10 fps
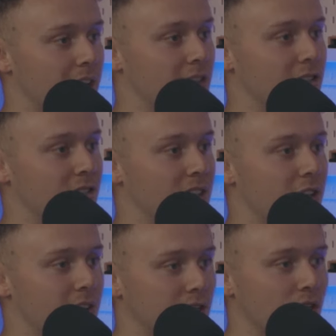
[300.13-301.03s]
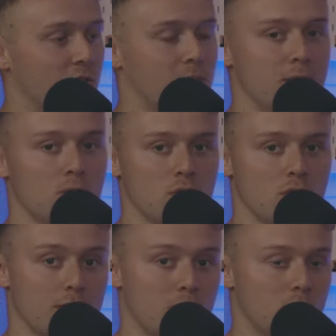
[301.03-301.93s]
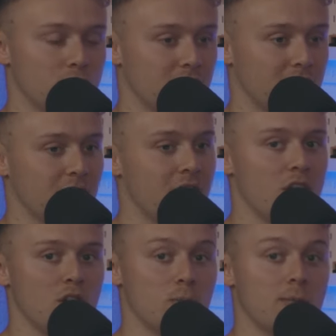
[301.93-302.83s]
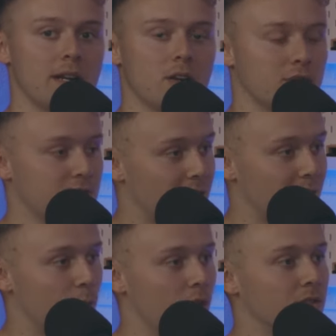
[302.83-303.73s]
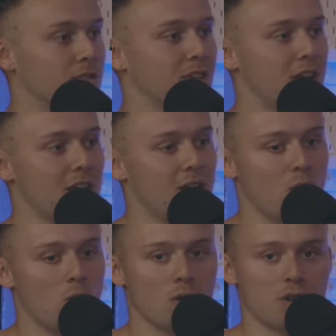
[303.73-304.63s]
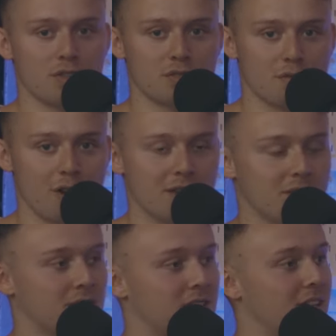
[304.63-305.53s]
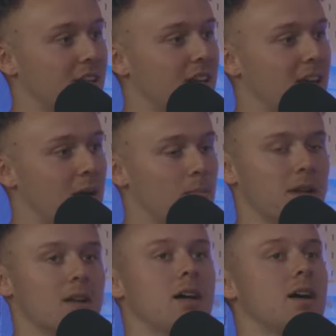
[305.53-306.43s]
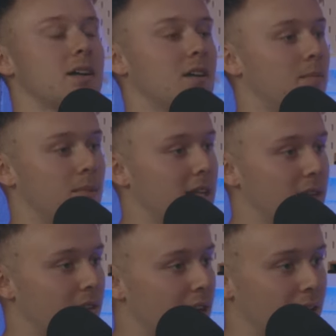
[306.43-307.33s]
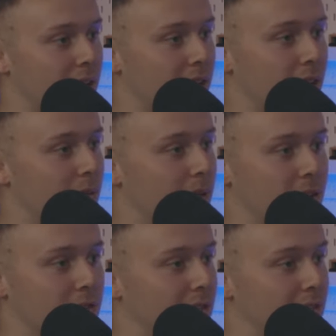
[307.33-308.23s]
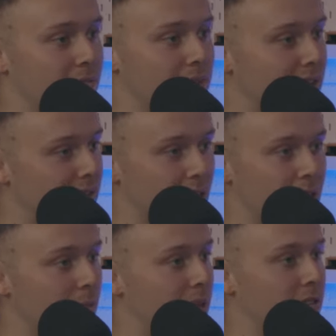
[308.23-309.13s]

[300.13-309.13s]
age, because I know there's a lot of people who could be watching this who probably lost loved ones or lost friends and been like, I can't believe I didn't tell him this.